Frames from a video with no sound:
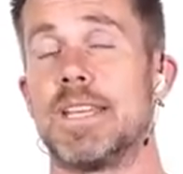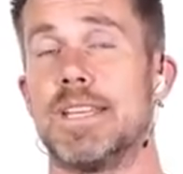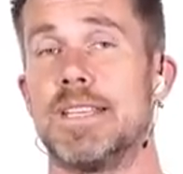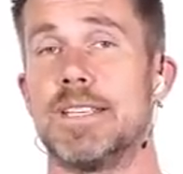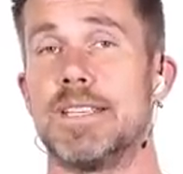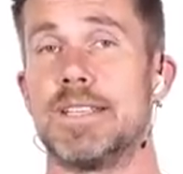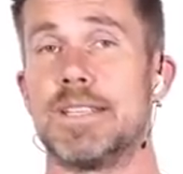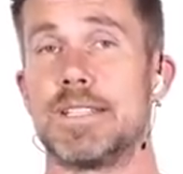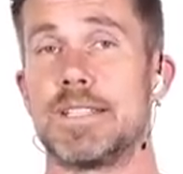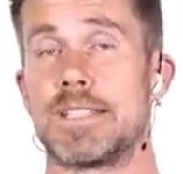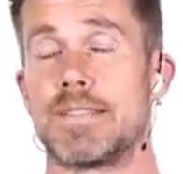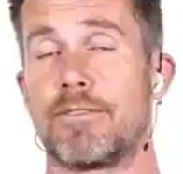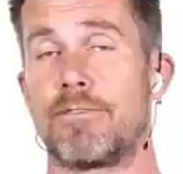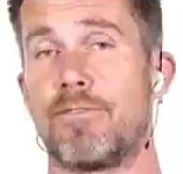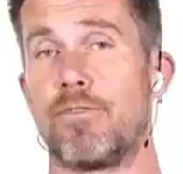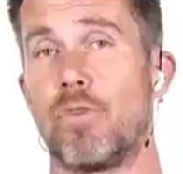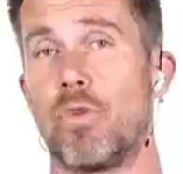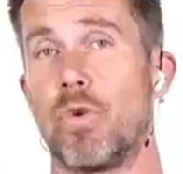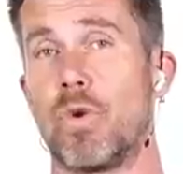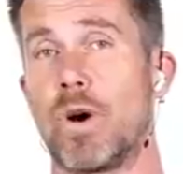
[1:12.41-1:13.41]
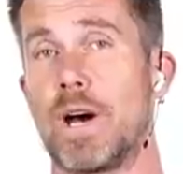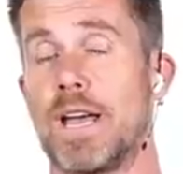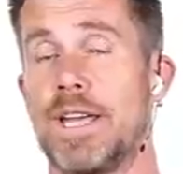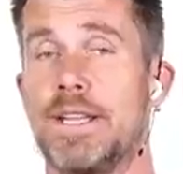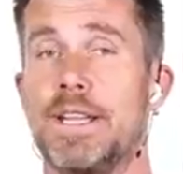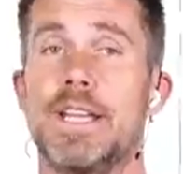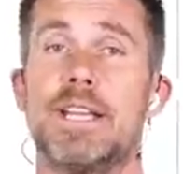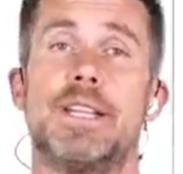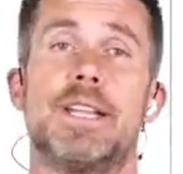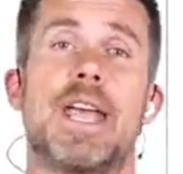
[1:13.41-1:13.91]
is for an
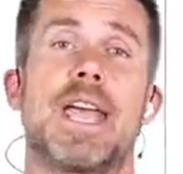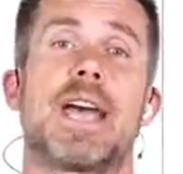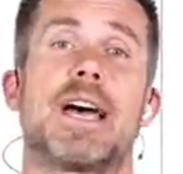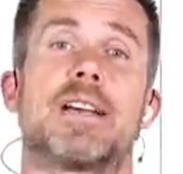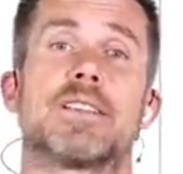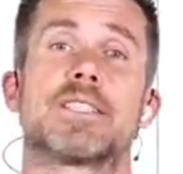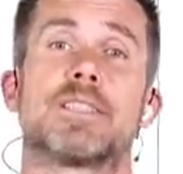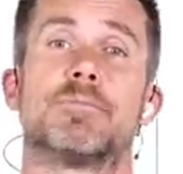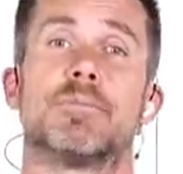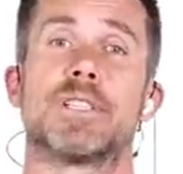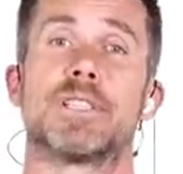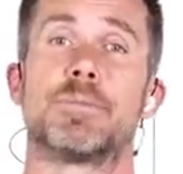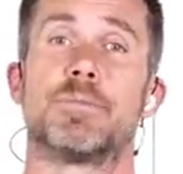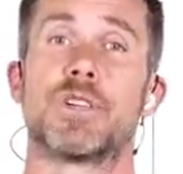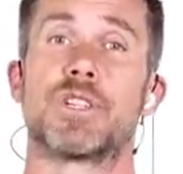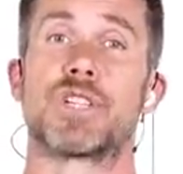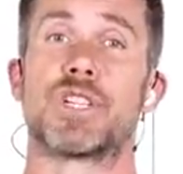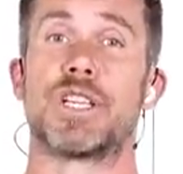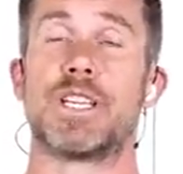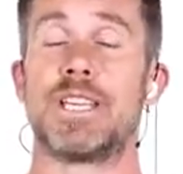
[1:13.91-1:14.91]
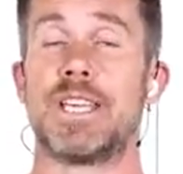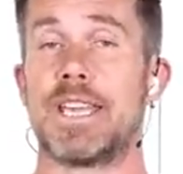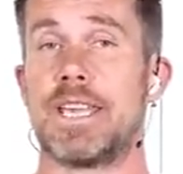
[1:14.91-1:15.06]
in-house Mitsubishi